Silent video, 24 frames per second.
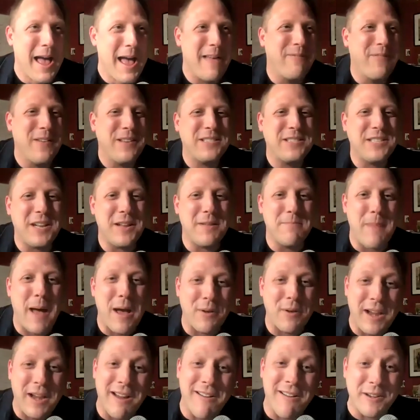I visited
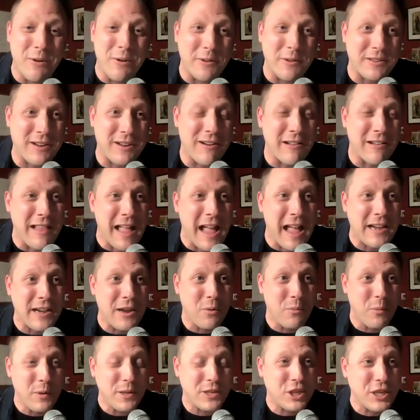Mount Airy, North Carolina,
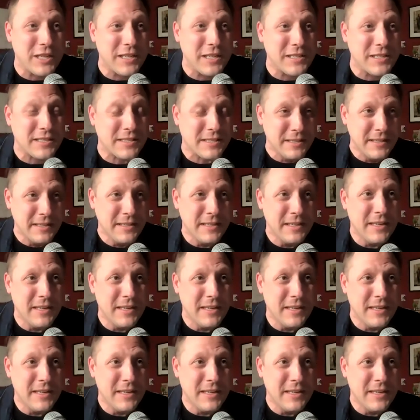which is